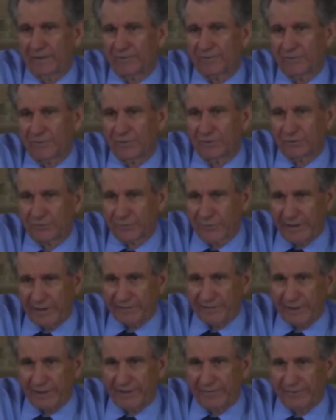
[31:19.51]
You could
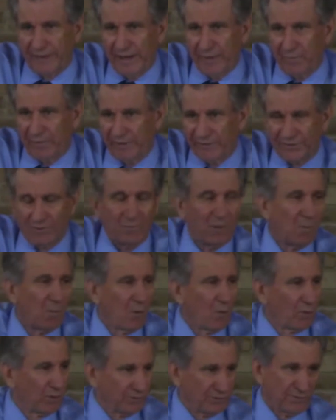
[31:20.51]
translate it that way, as a
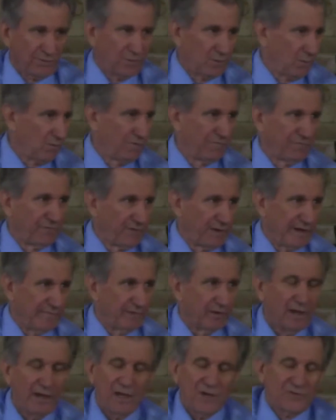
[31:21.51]
memorial to the Lord forever.